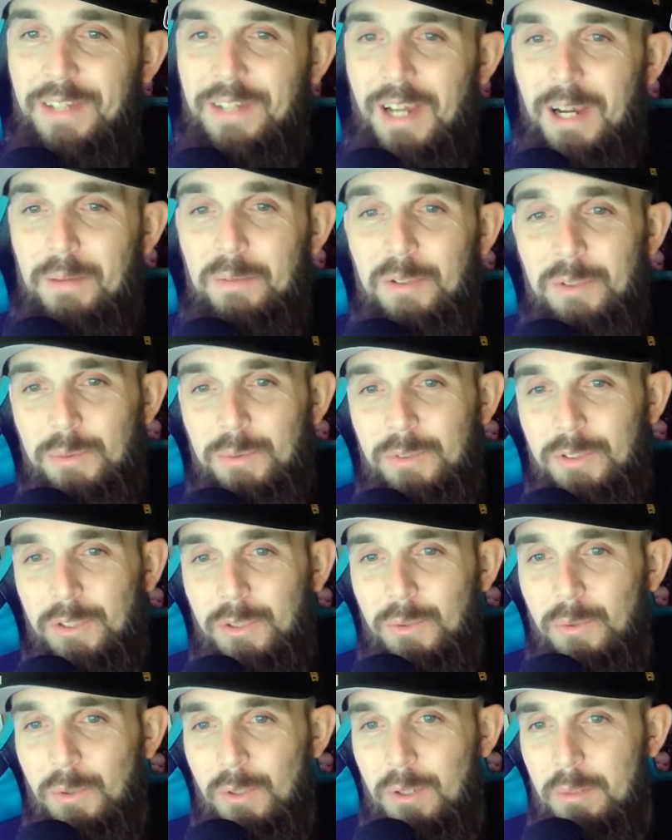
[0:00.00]
Thomas was a
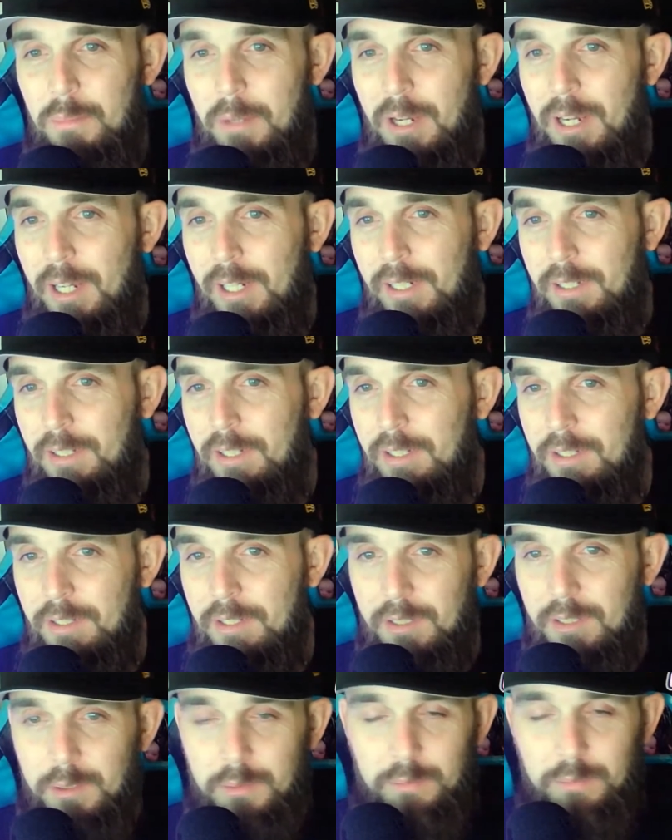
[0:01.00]
quarterback.
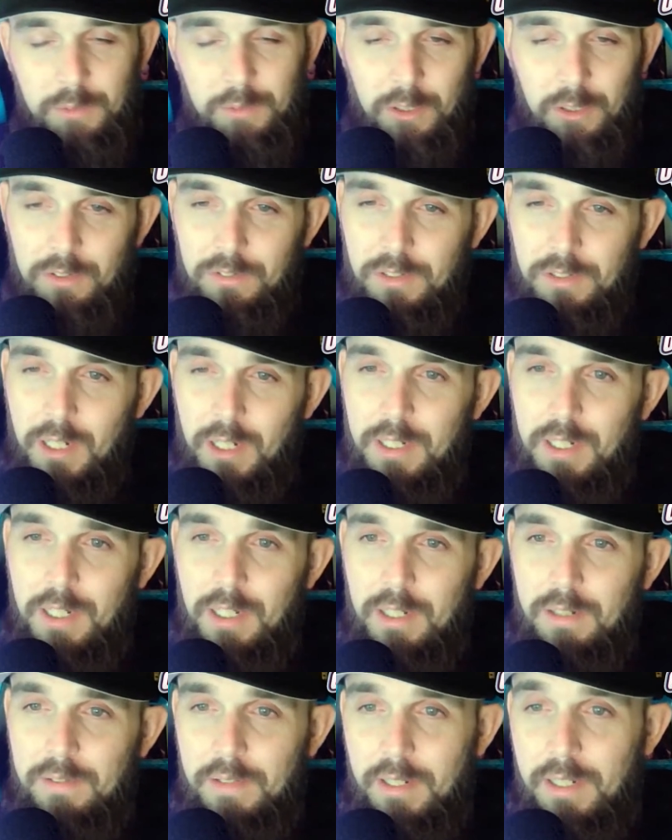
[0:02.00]
He turned tight
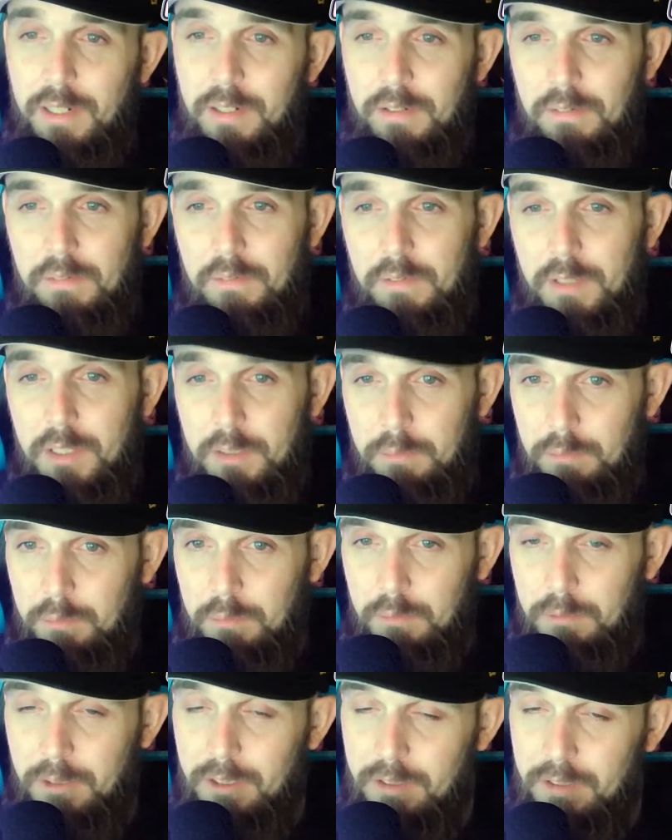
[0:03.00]
end, and he
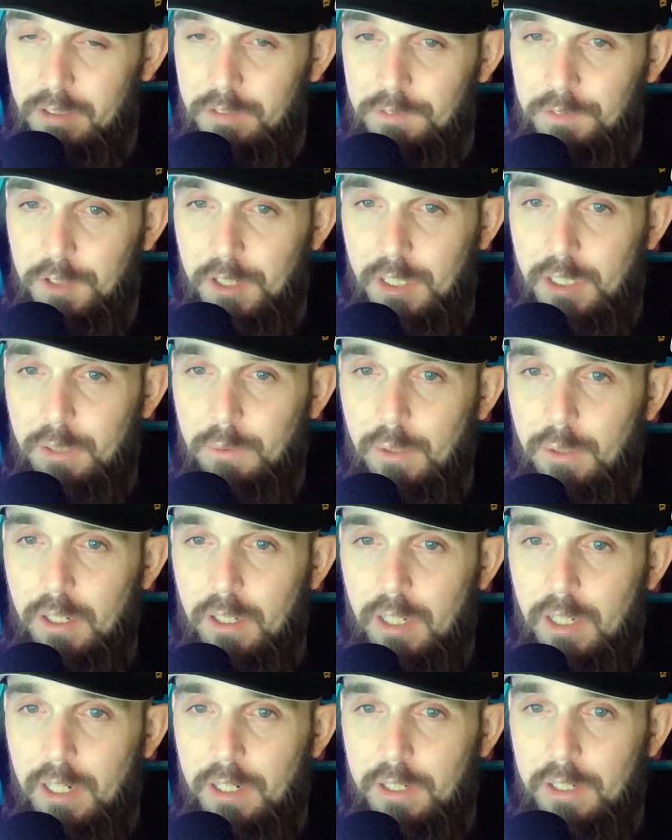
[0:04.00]
did very
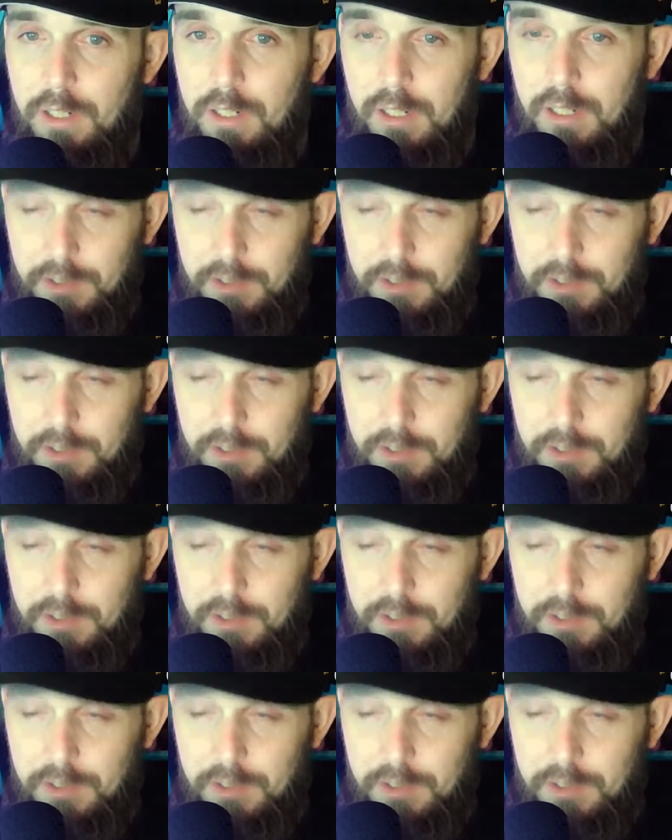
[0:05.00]
well at it.